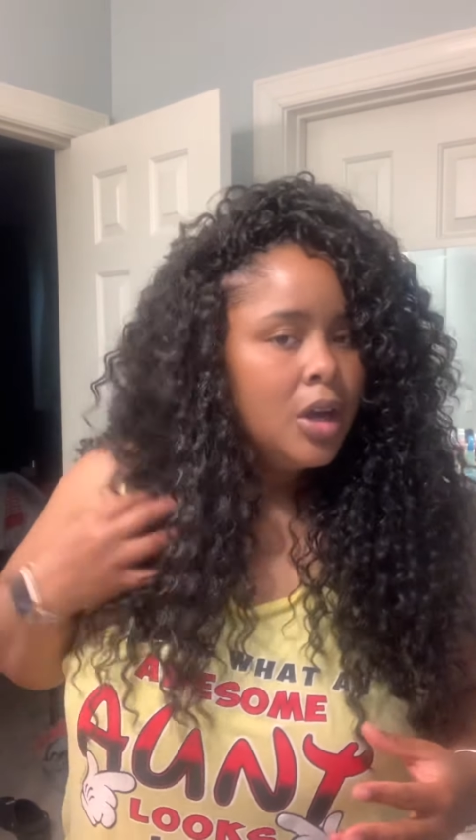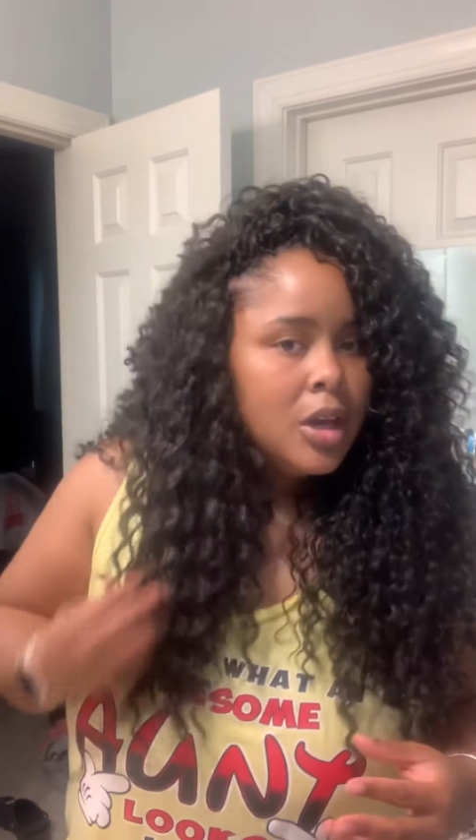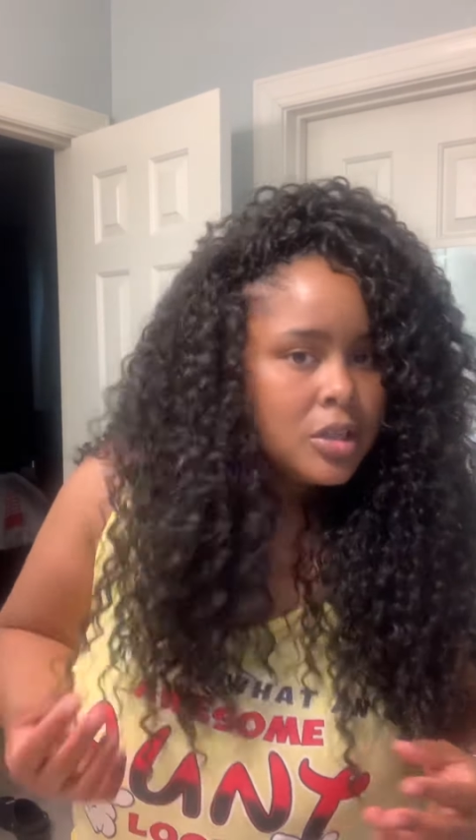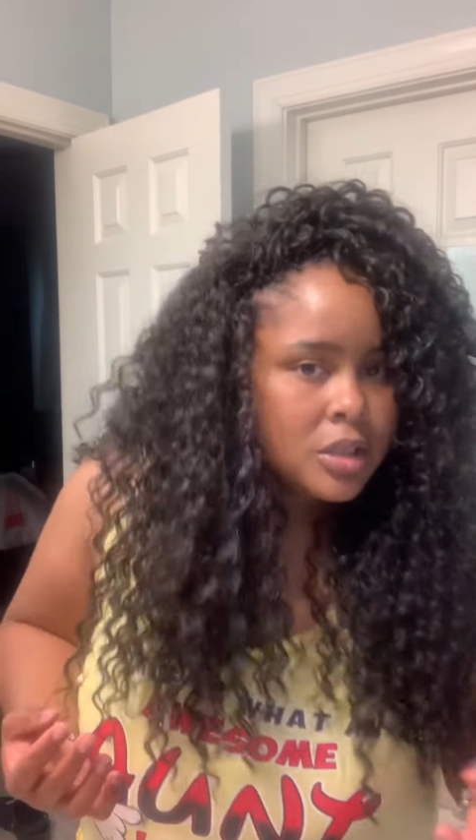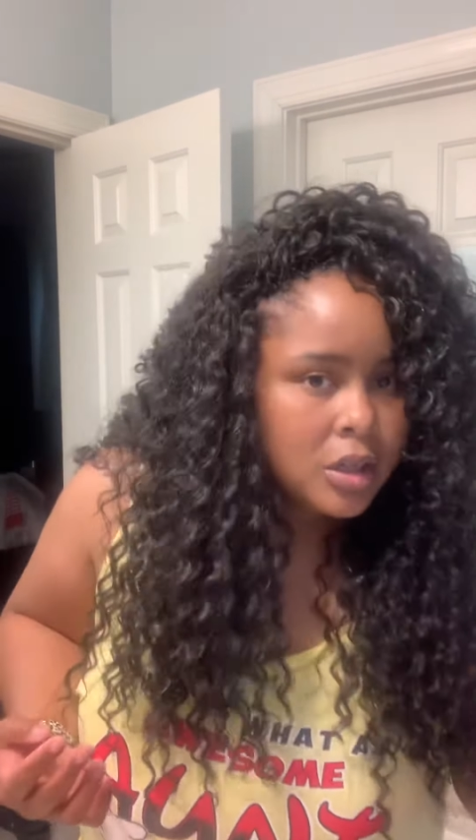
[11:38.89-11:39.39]

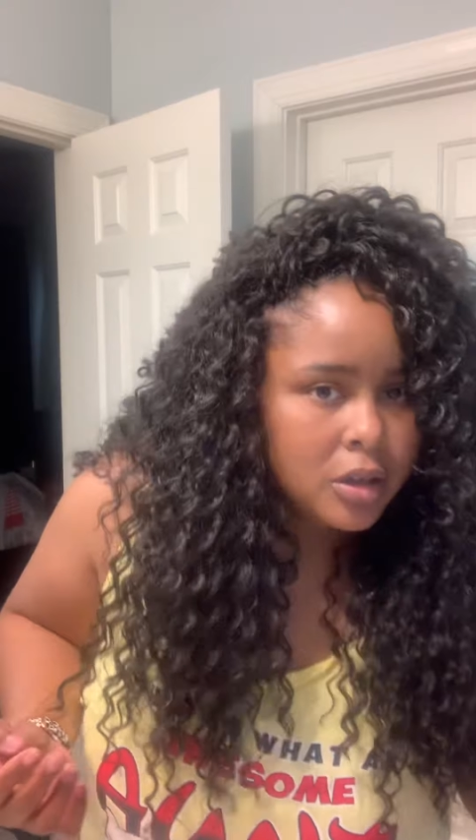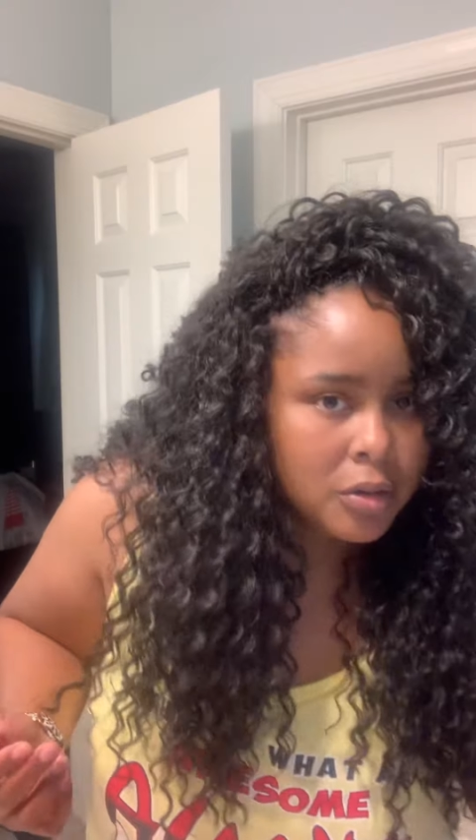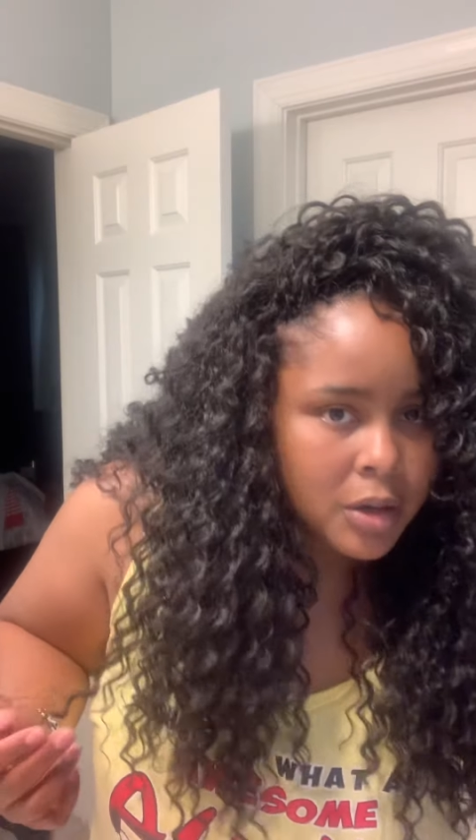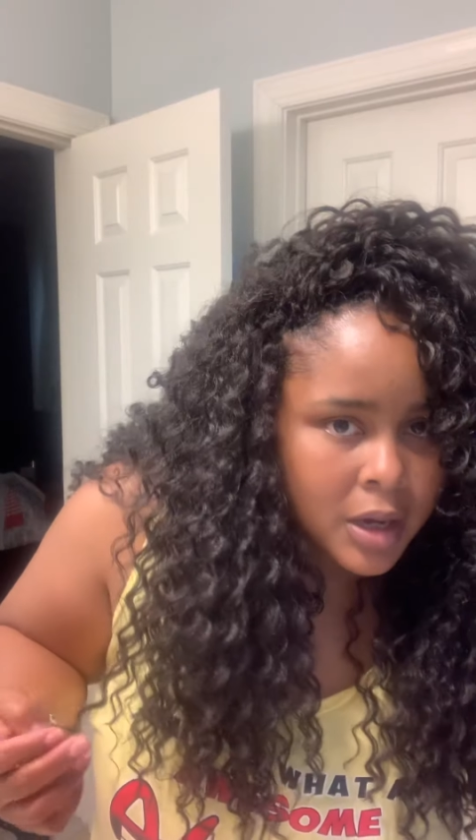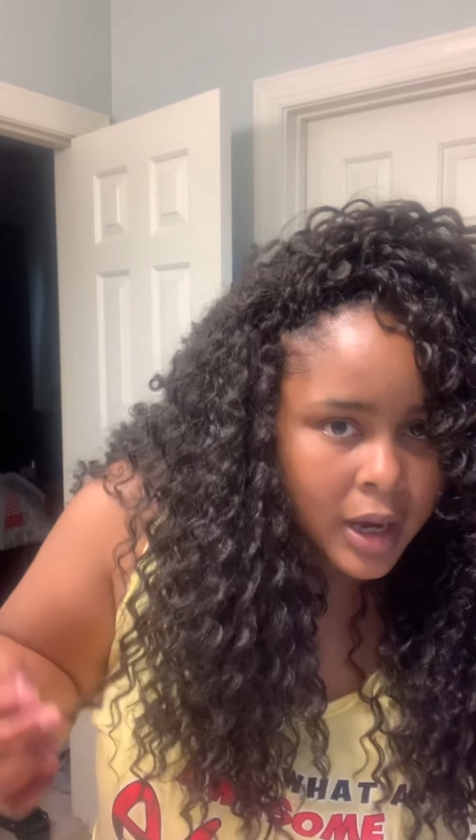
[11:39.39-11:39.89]
So
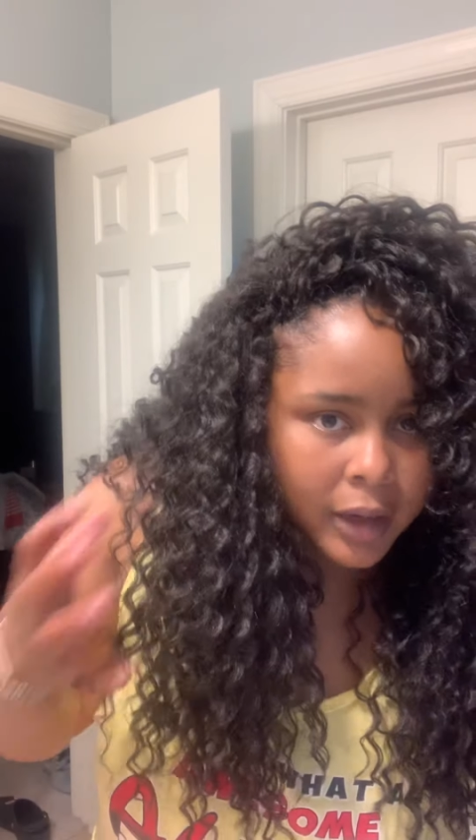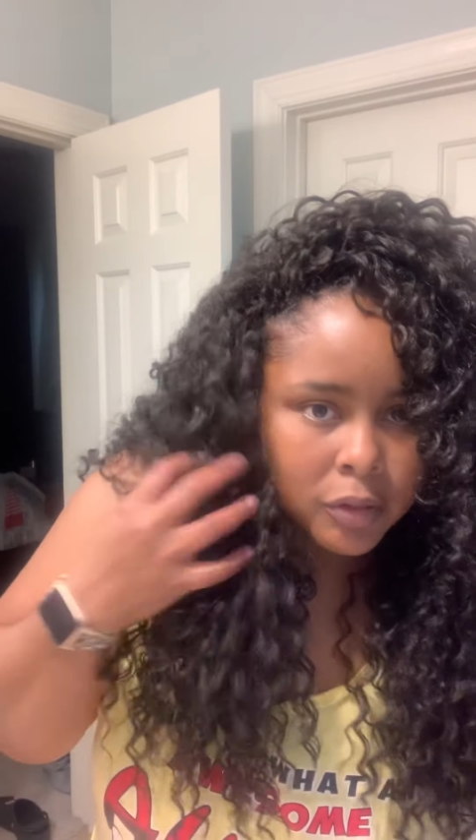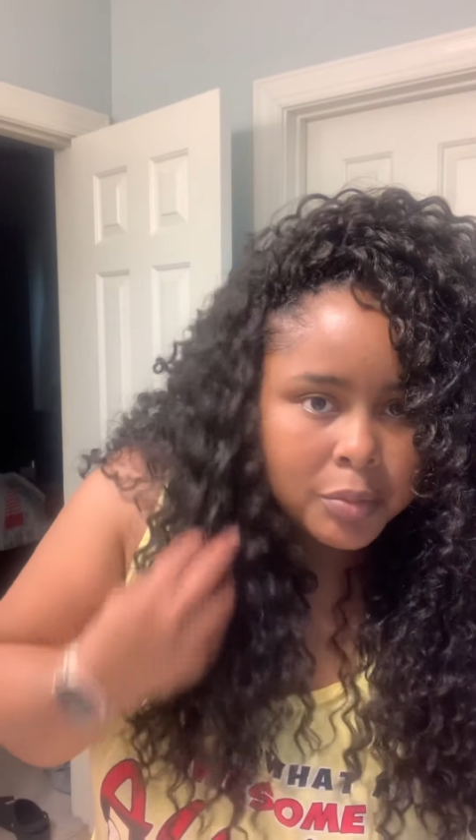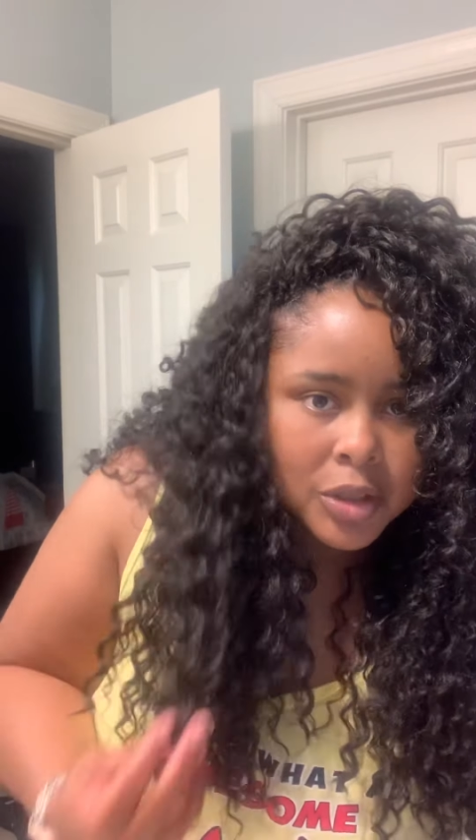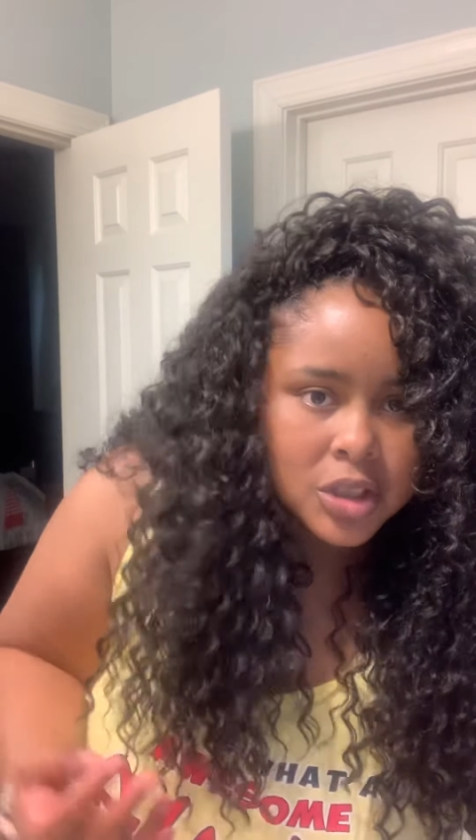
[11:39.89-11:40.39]
I
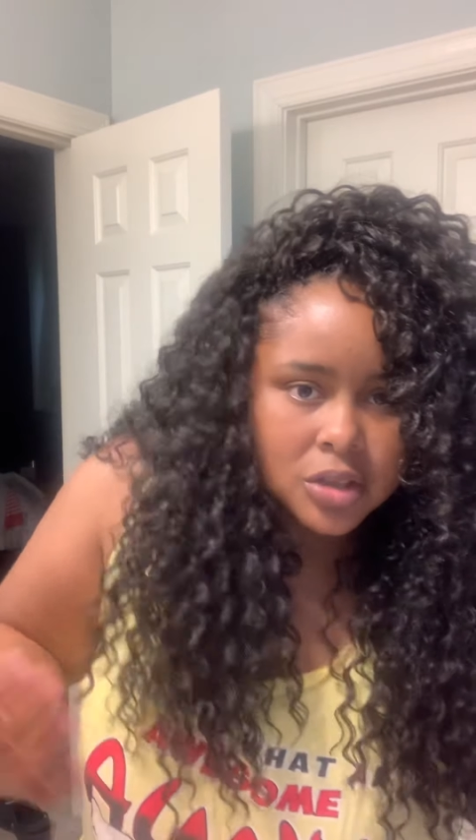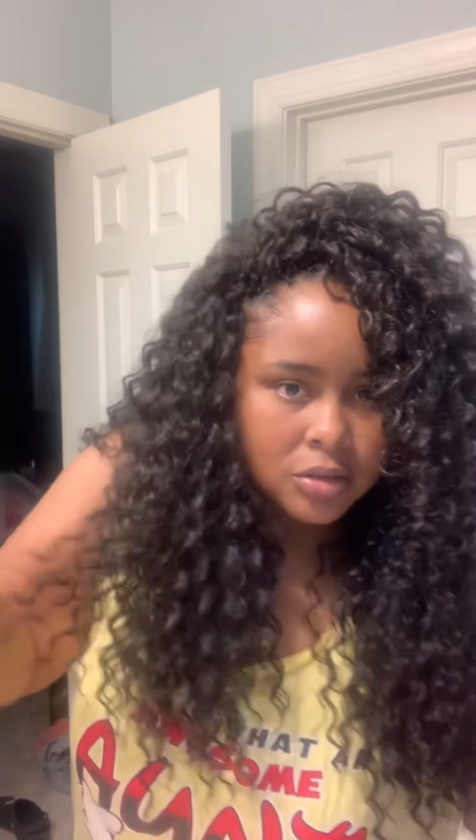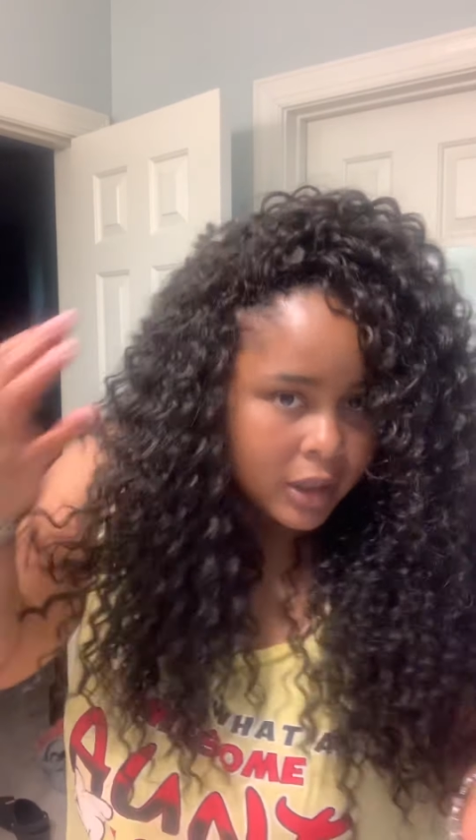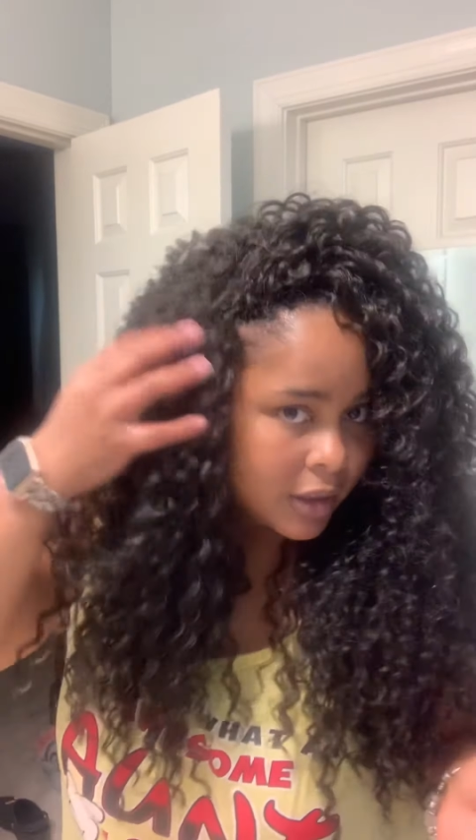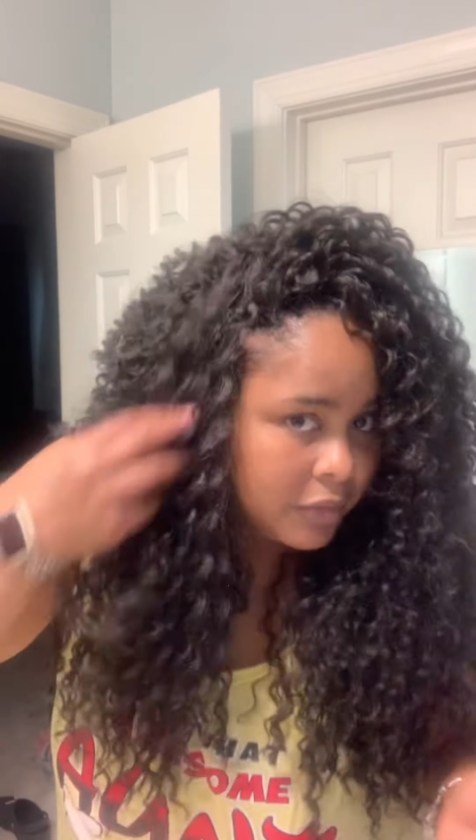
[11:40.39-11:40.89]
normally just do
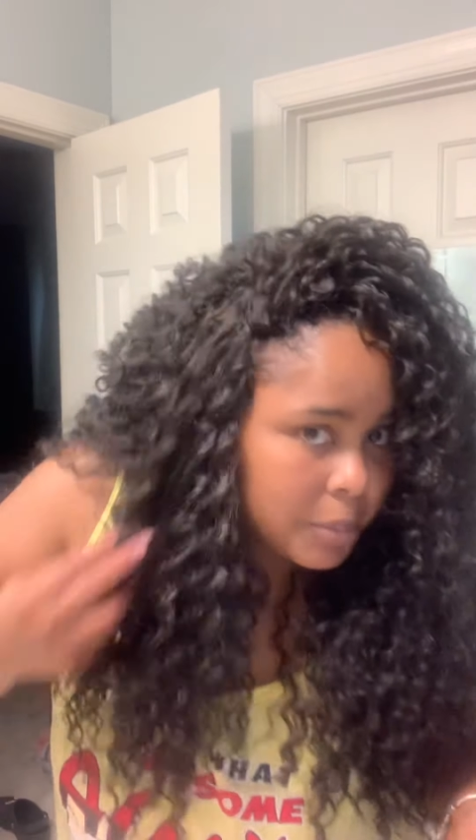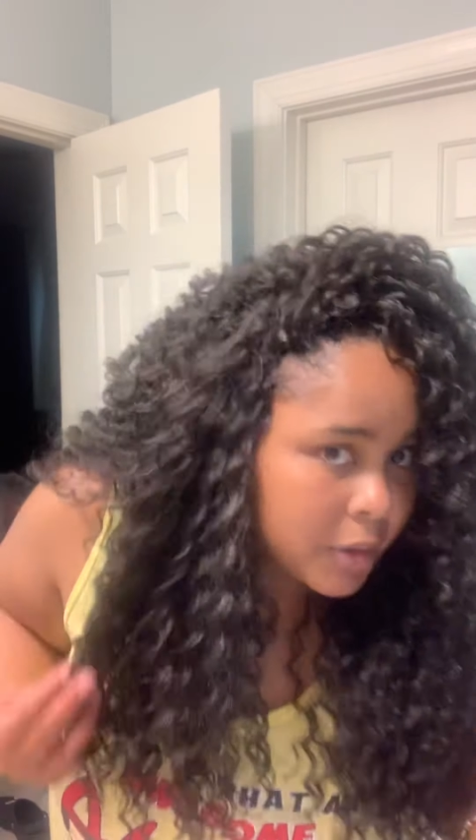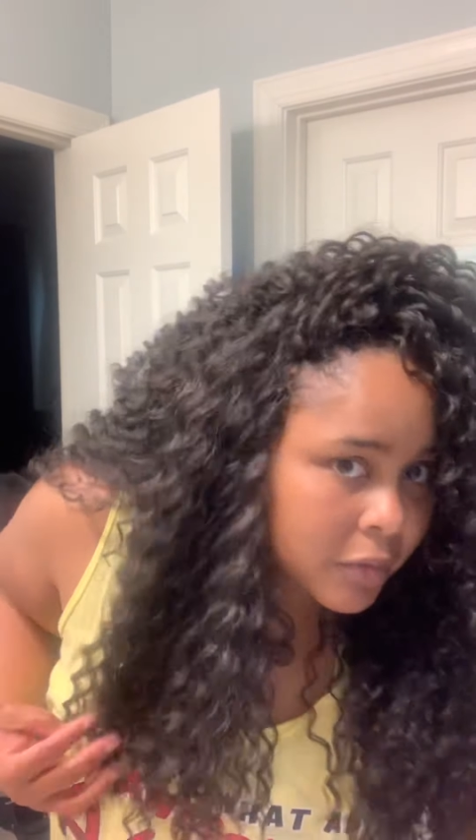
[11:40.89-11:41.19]
like a flip over